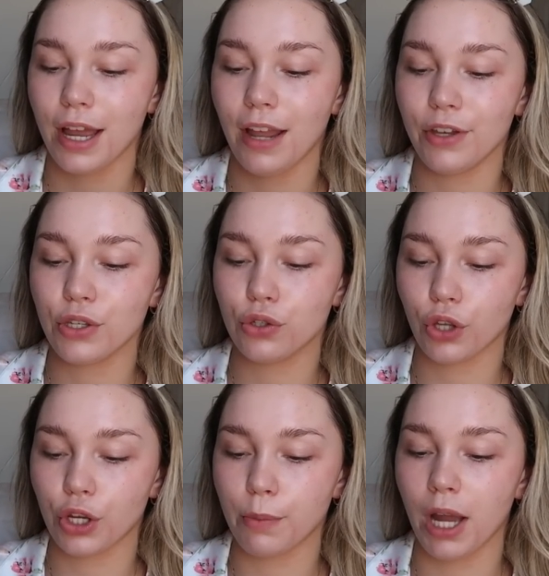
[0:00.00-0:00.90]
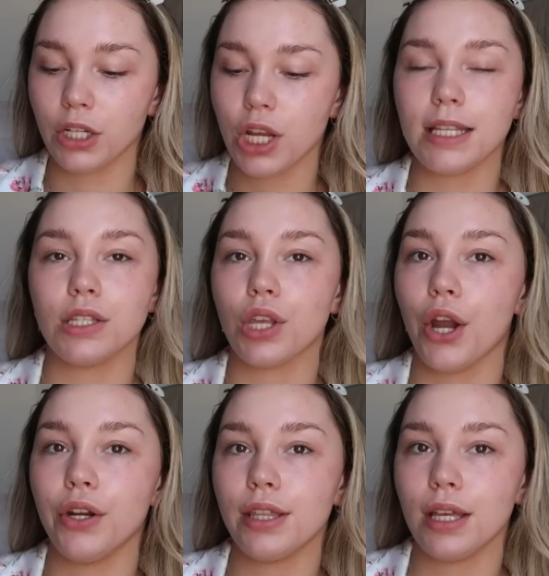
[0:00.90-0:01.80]
I love it so much. This is the
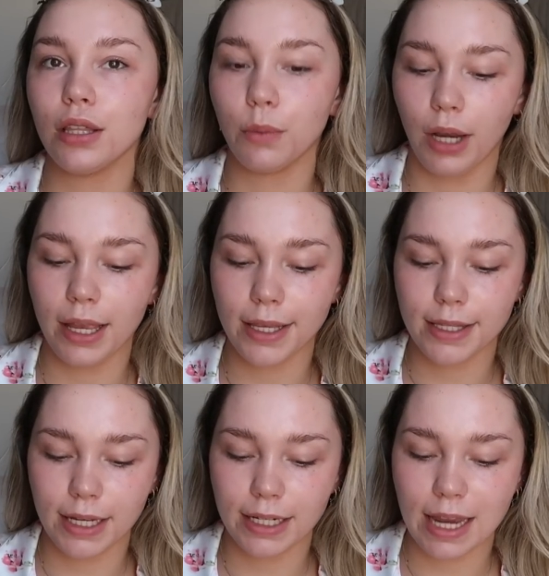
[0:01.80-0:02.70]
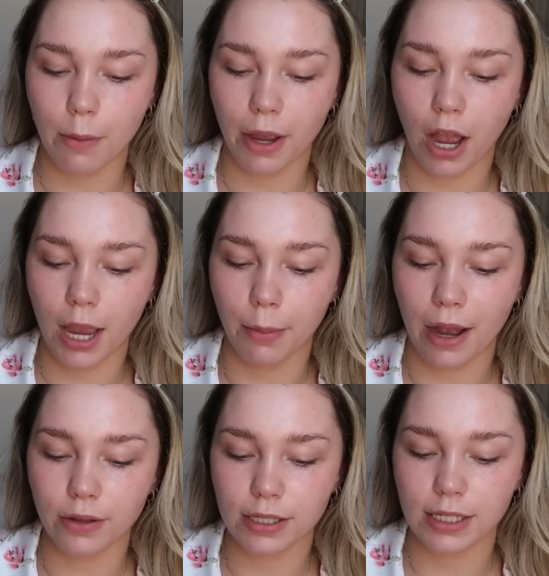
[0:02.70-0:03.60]
only thing that will like slit down my
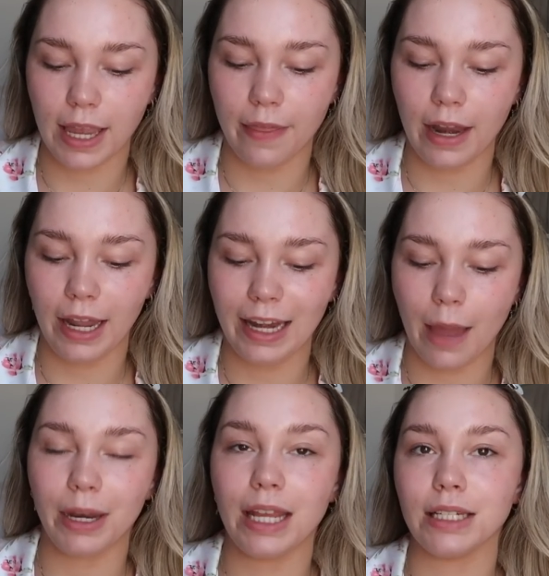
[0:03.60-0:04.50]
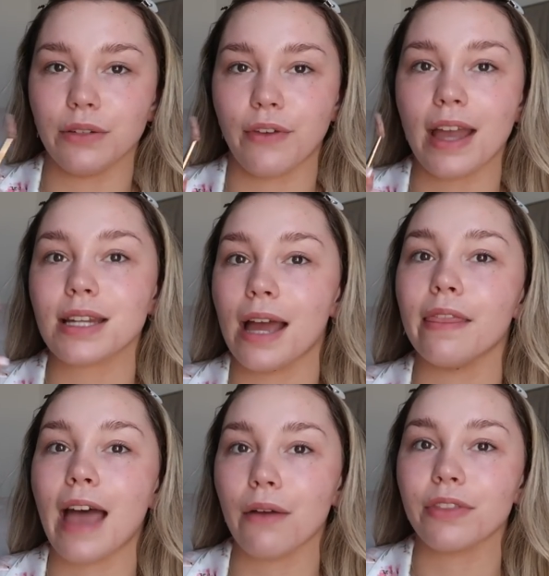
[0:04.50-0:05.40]
eyebrows to get that like laminated effect
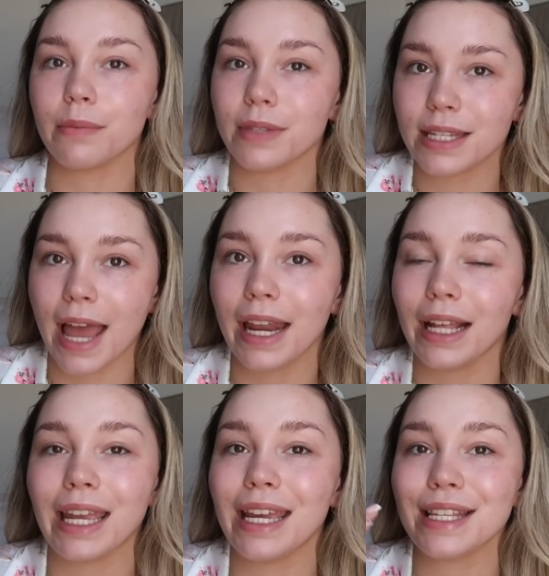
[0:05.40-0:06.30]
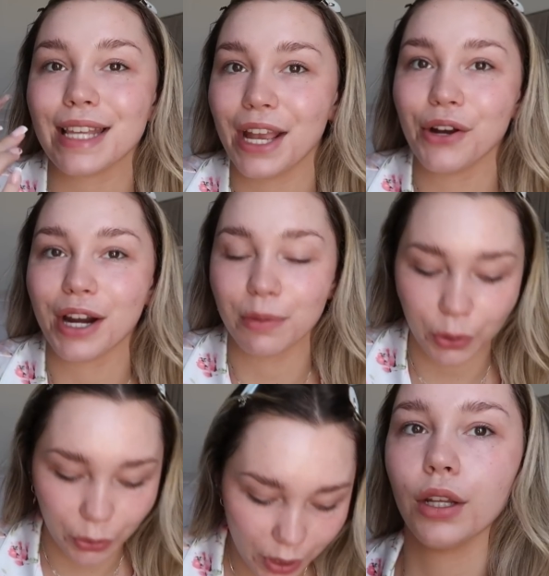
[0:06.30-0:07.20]
and have them stay. Like, it is
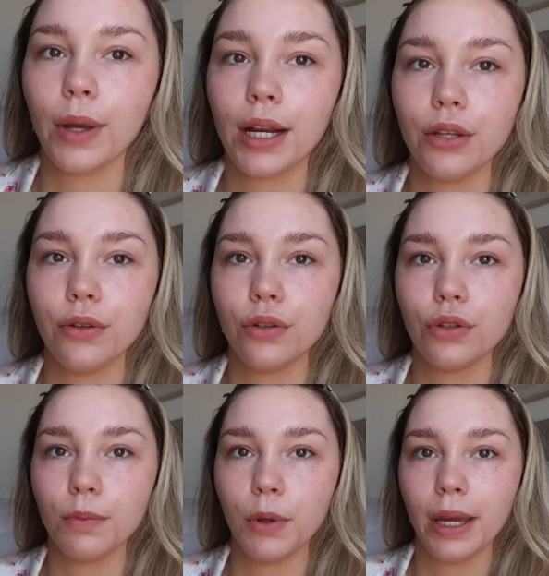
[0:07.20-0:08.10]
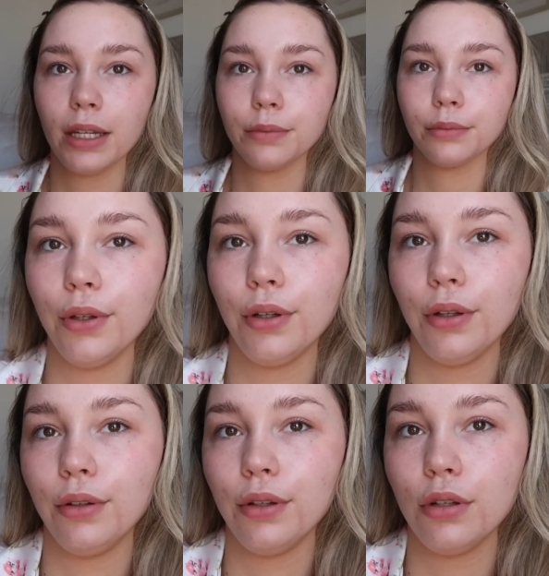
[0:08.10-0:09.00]
incredible. I'm gonna quickly zoom you
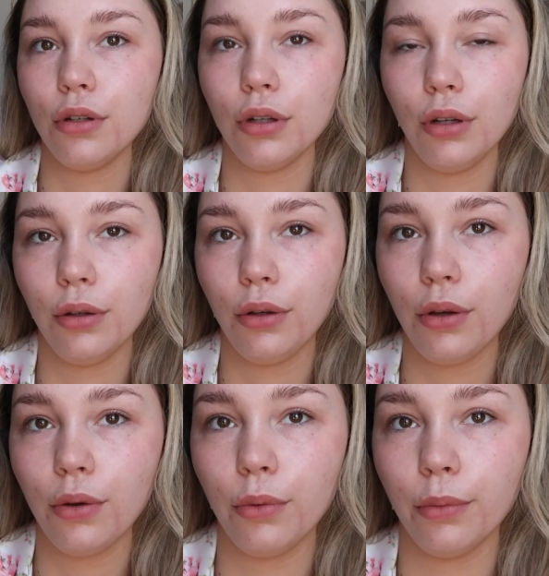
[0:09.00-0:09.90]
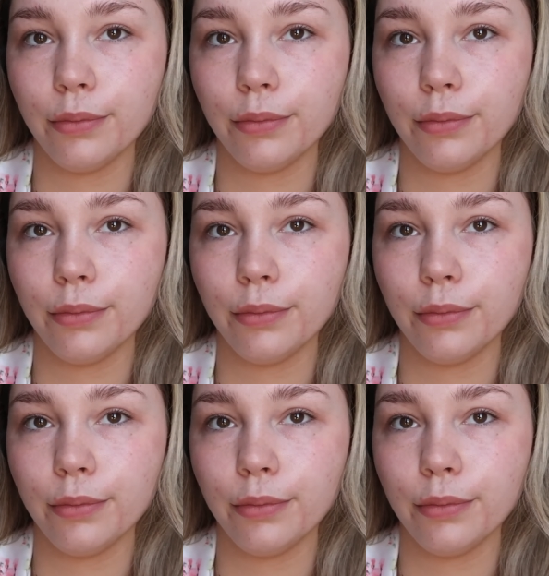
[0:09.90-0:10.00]
in.